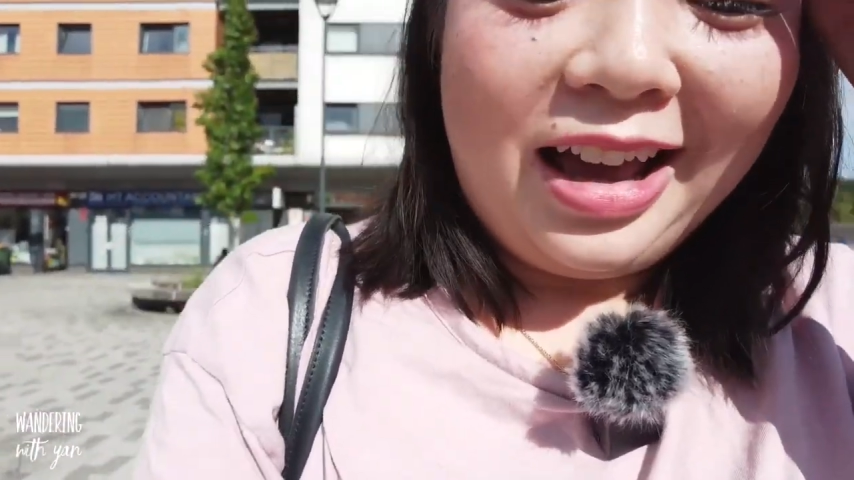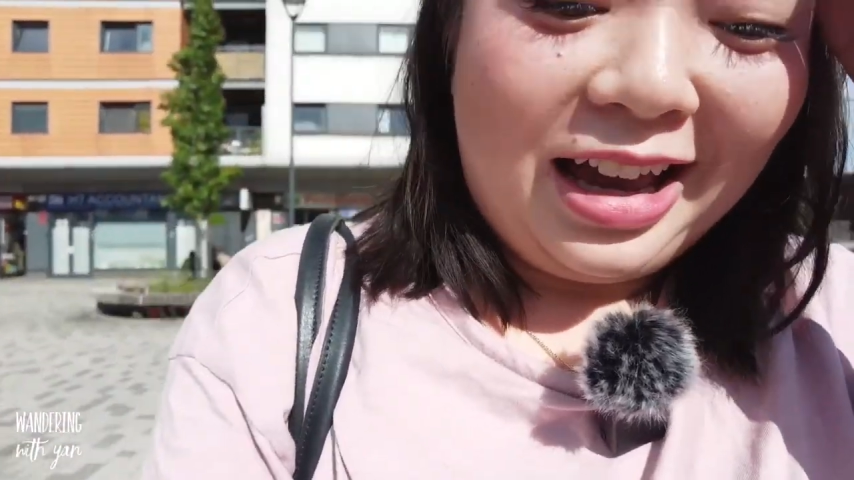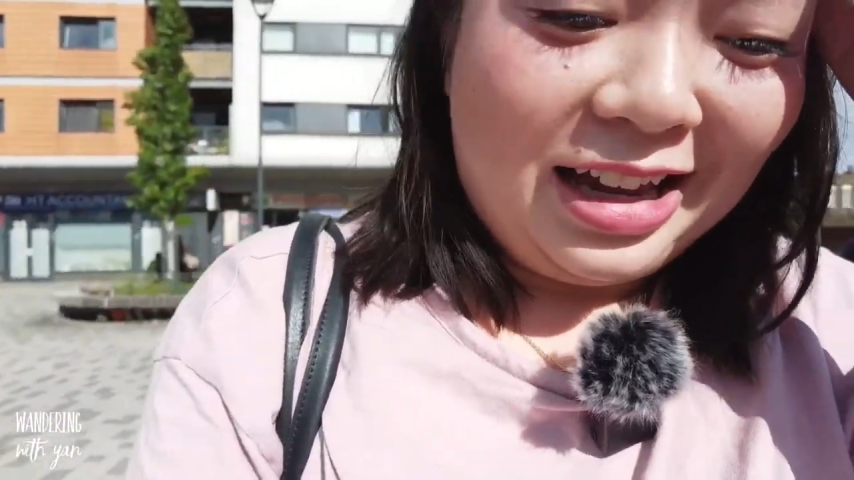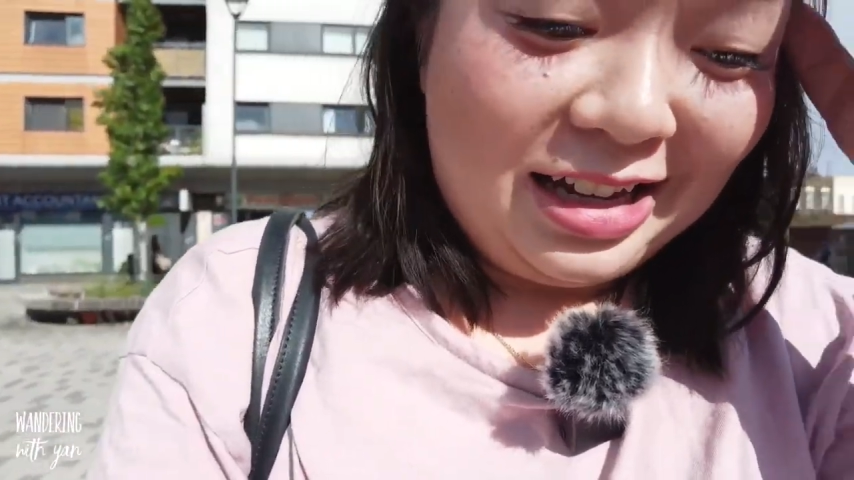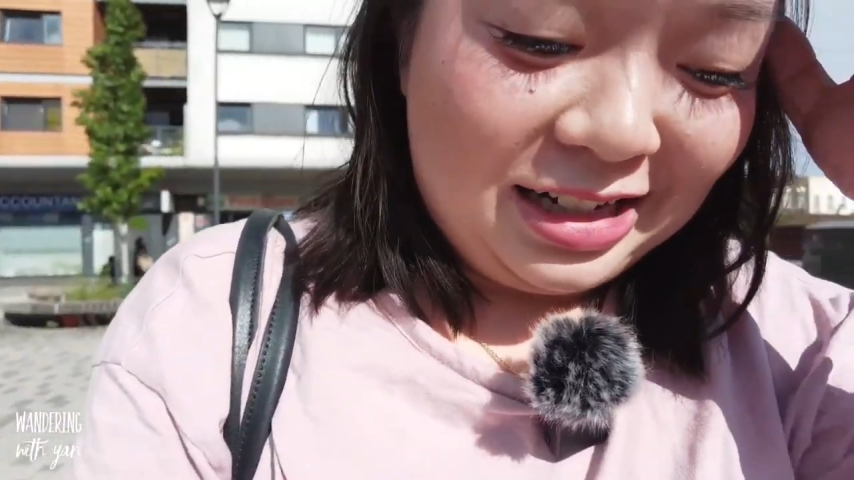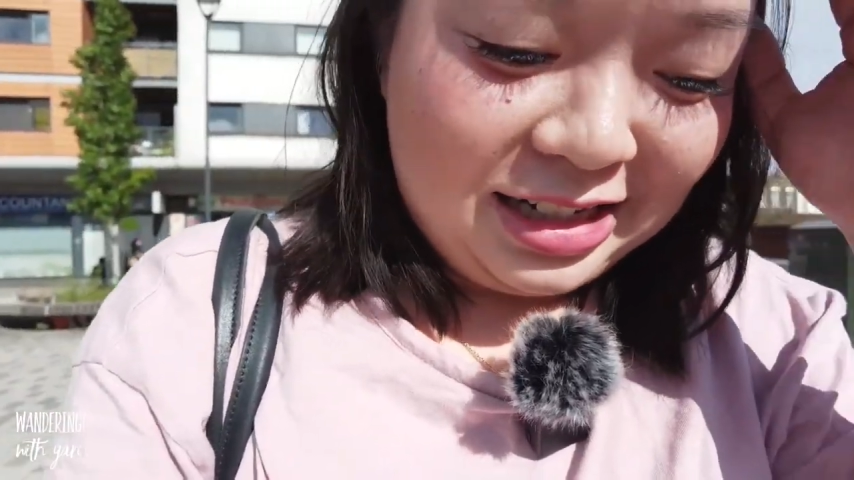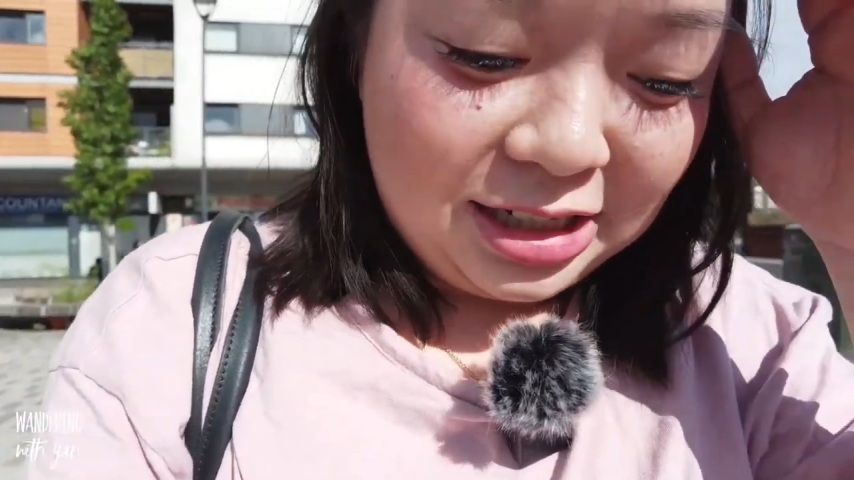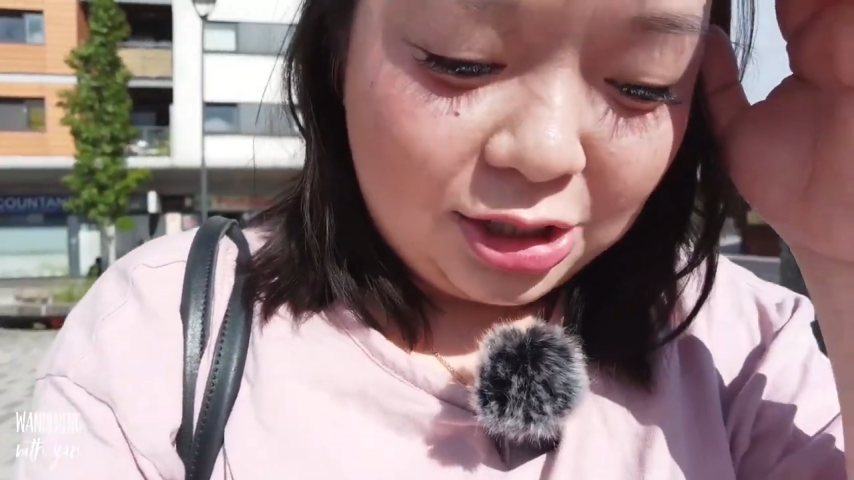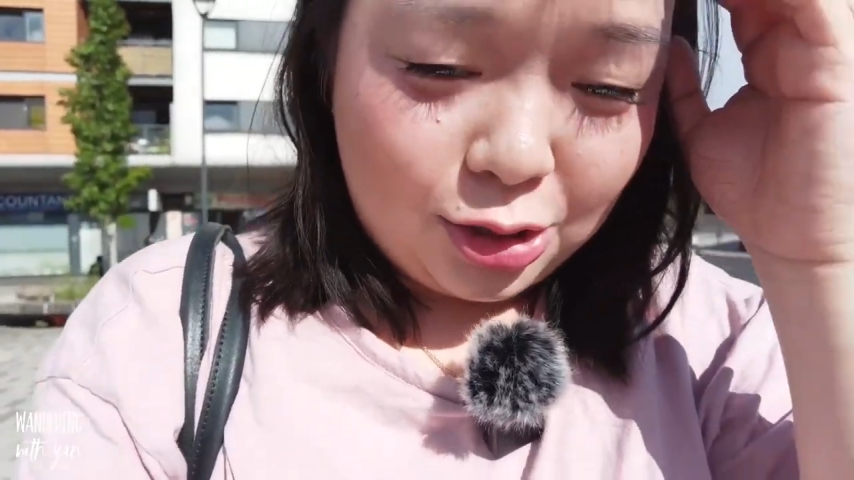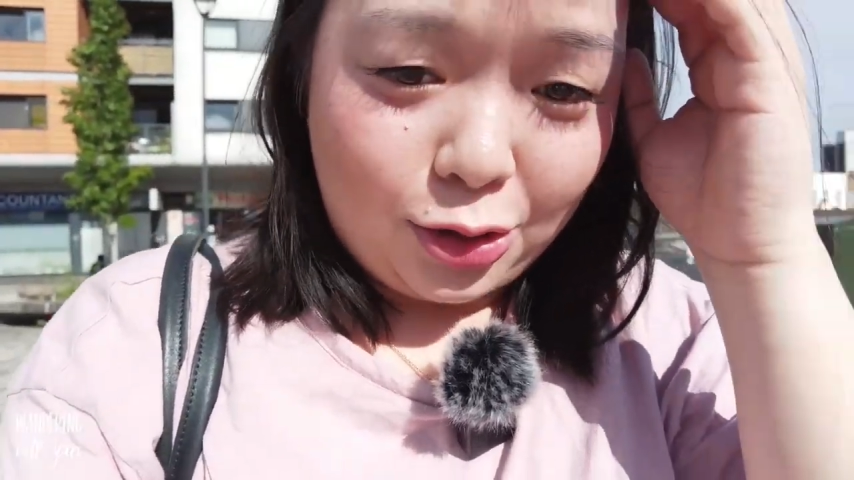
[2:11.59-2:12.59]

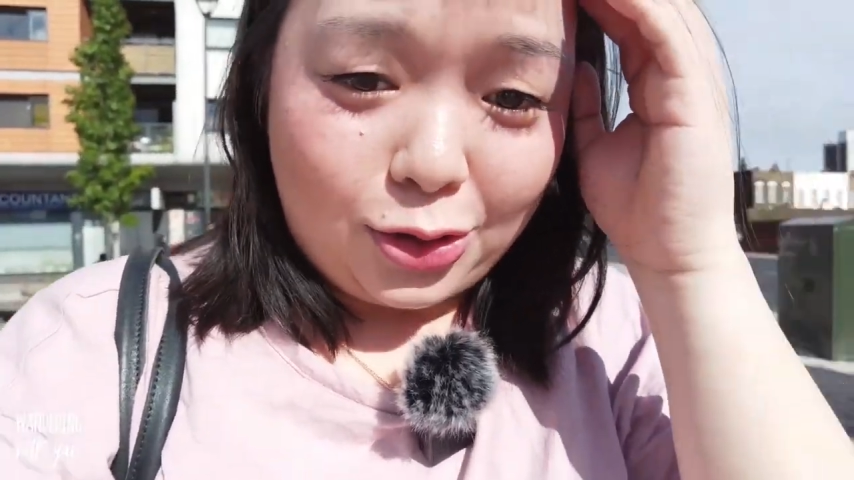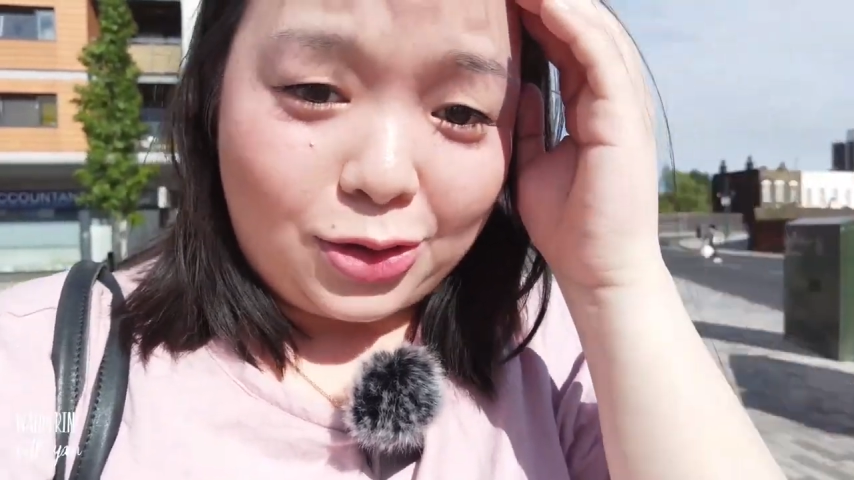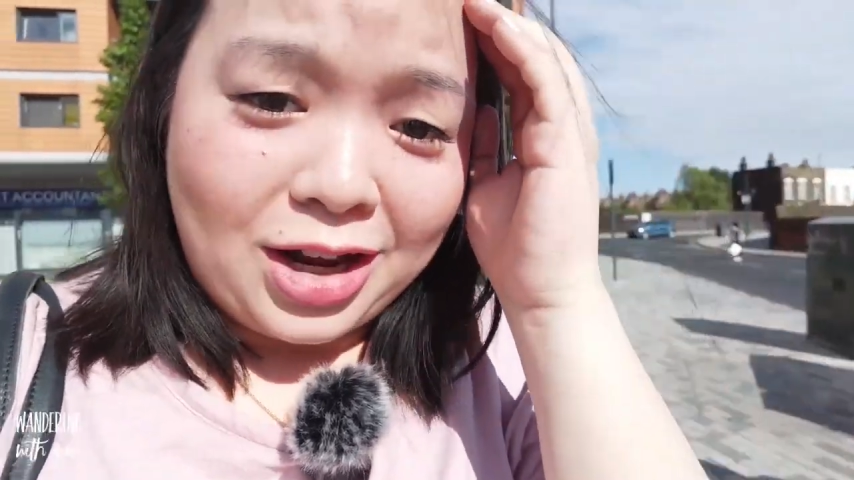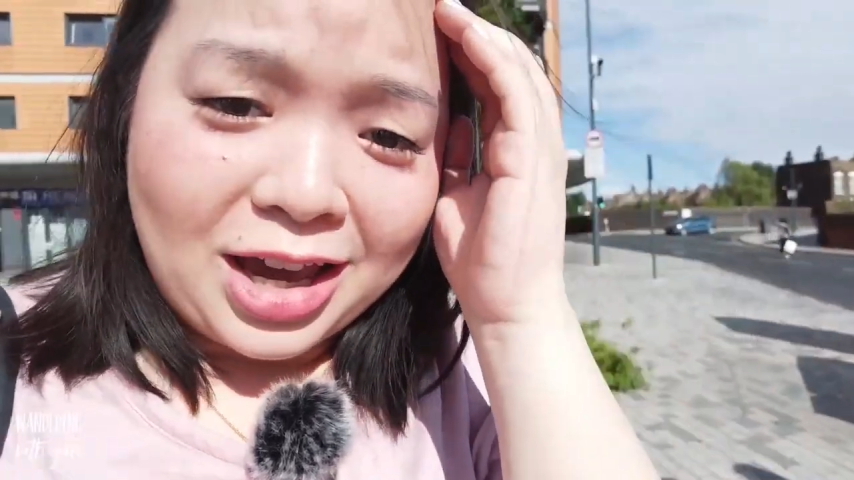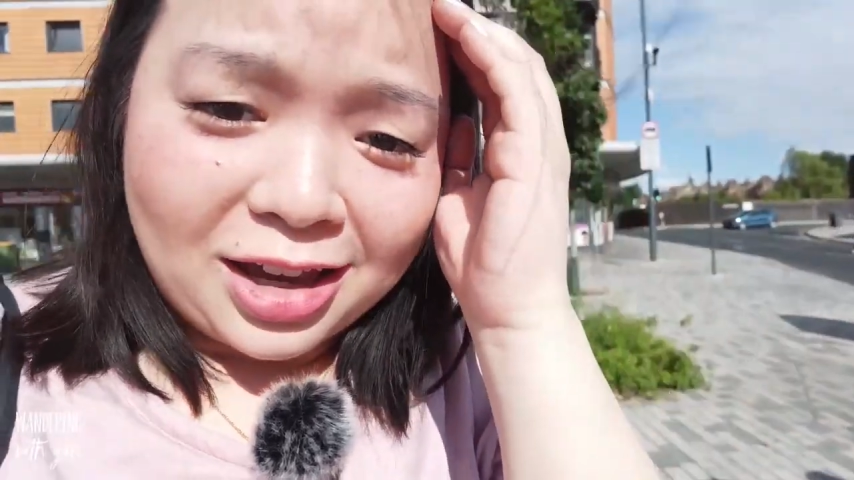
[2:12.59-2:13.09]
and so